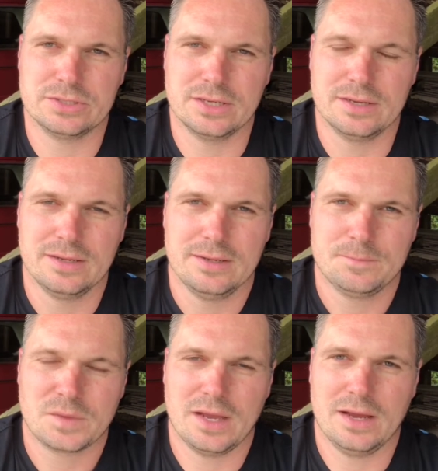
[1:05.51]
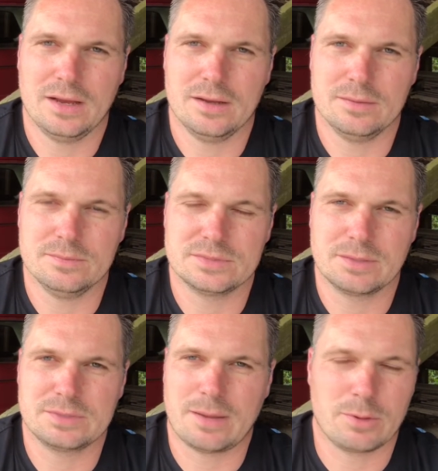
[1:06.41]
And
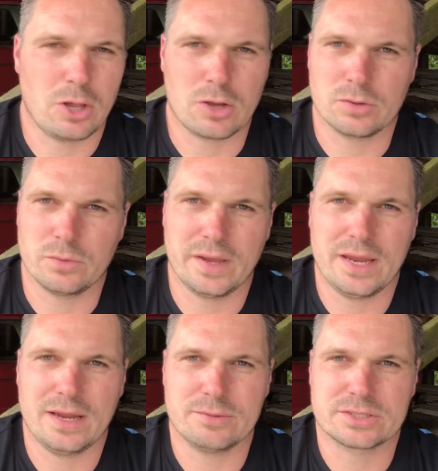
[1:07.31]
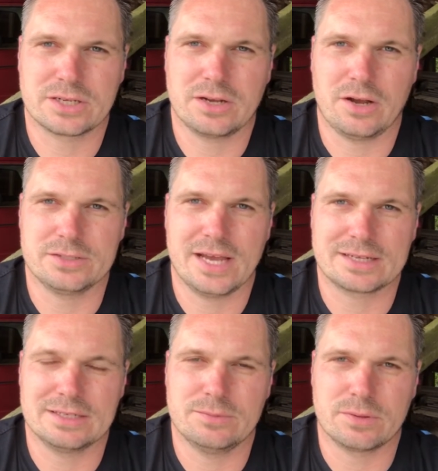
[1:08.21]
sometime along the way I was
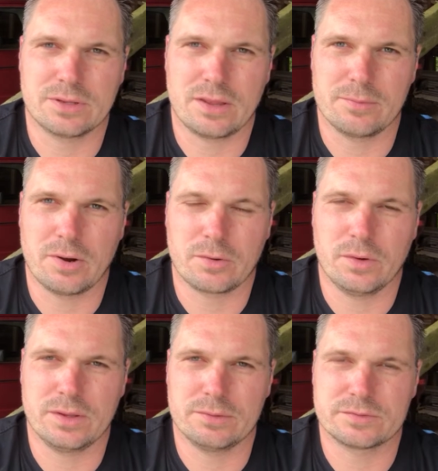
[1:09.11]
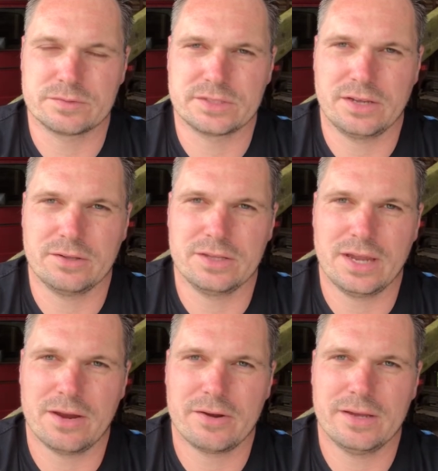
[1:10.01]
contacted with another Mk1 that was for sale in the
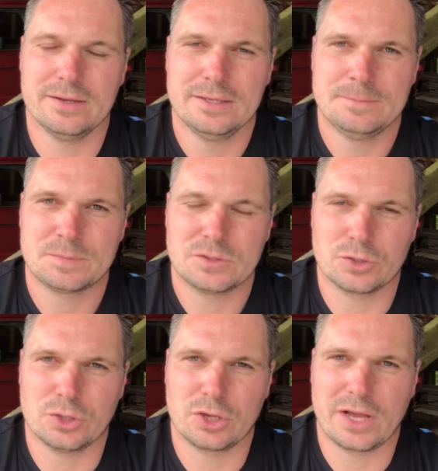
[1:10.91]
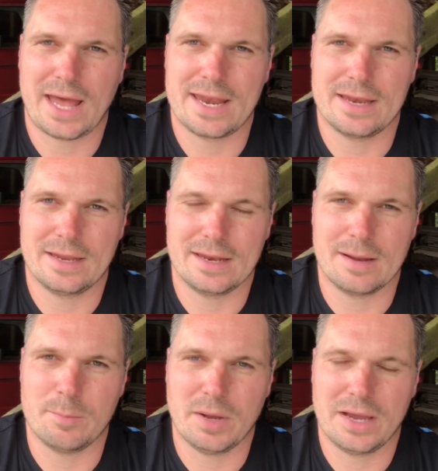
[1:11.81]
area, took a look at it, ended
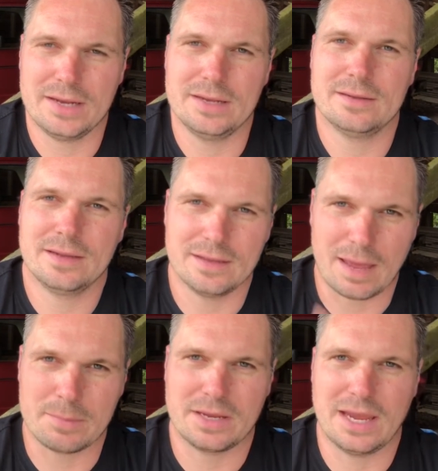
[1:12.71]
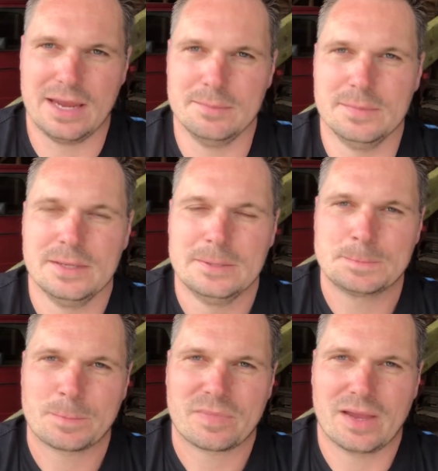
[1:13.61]
up buying it, and that became
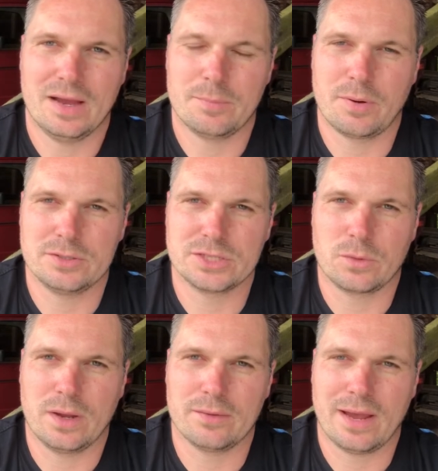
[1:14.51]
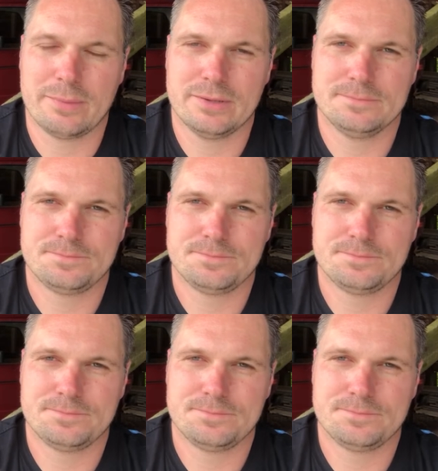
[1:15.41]
Project White Rabbit.